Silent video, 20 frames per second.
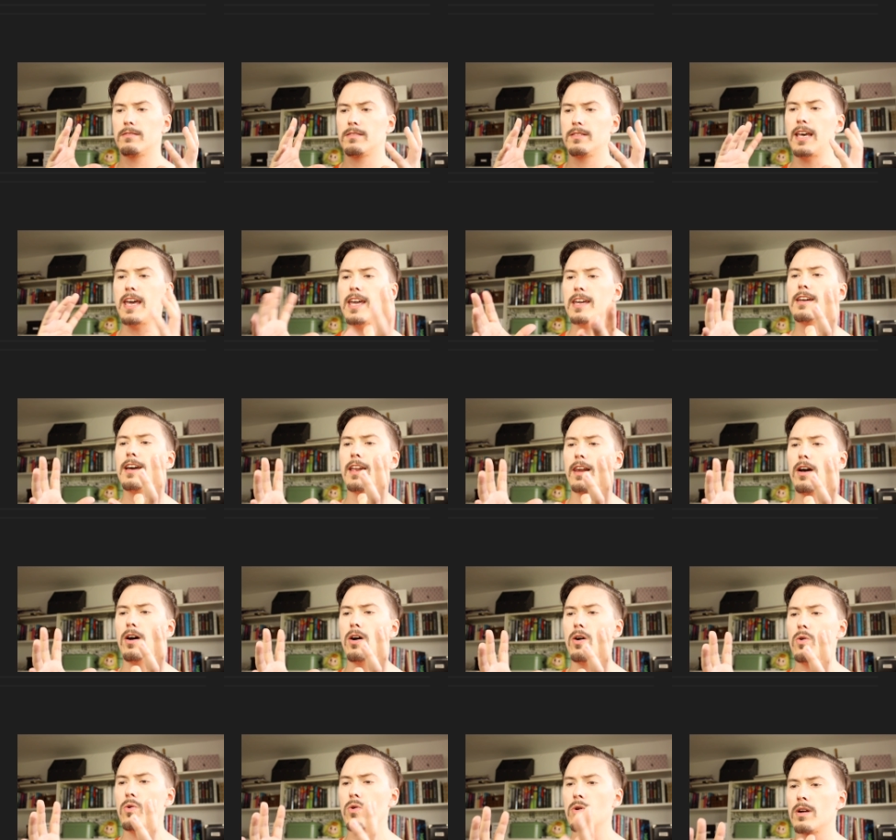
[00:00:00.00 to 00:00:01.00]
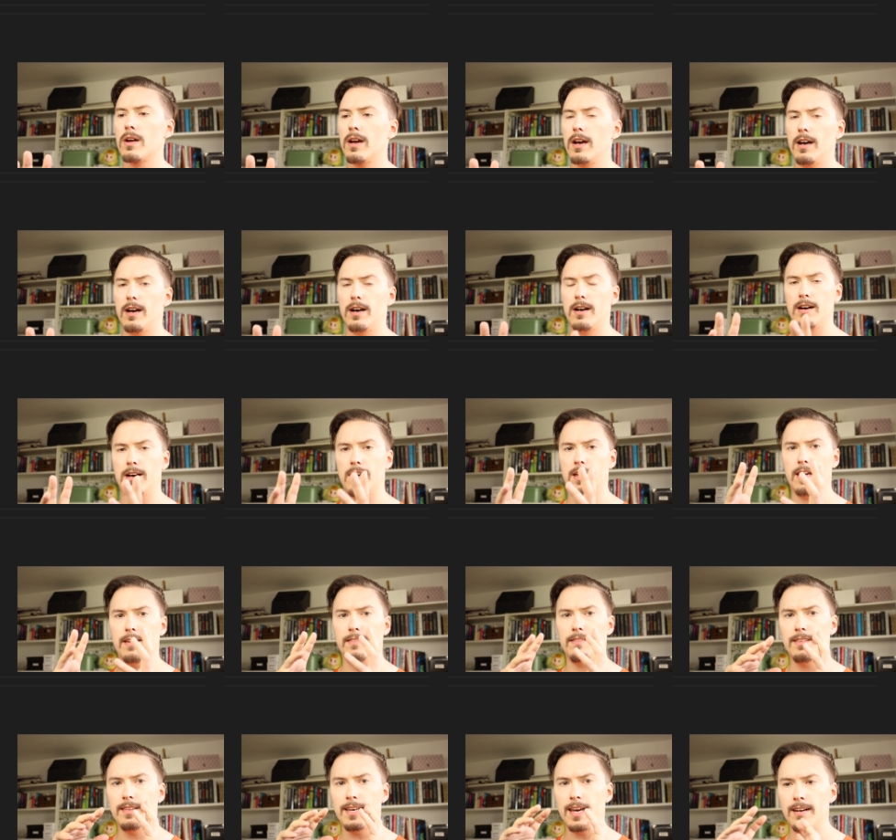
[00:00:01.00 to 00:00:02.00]
take hello,
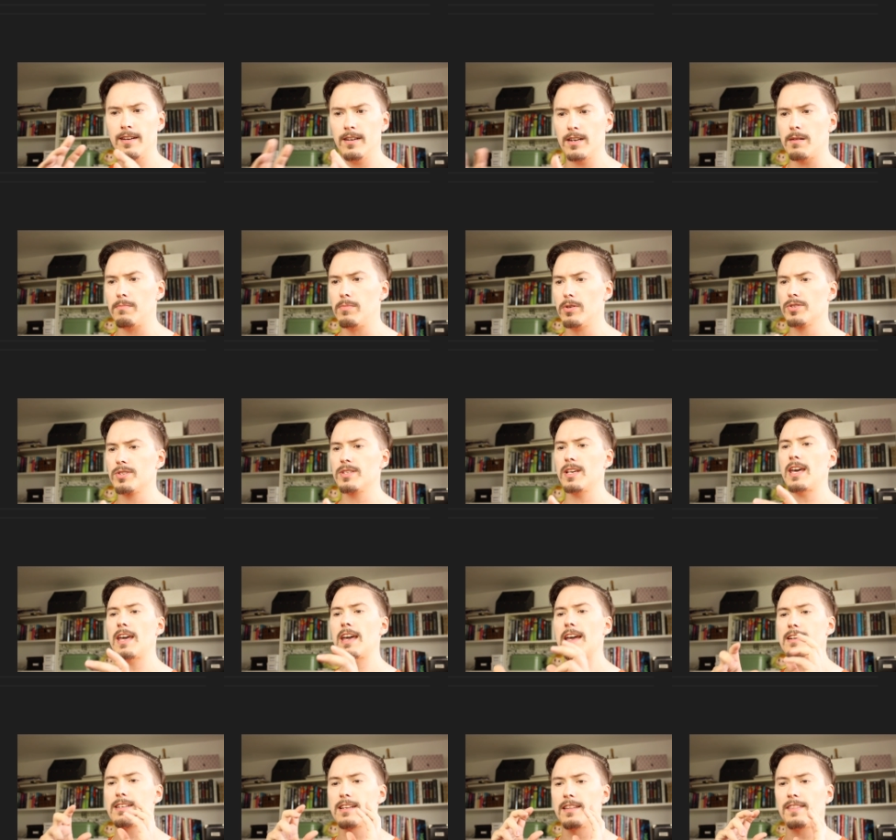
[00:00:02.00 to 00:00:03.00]
and then double say it,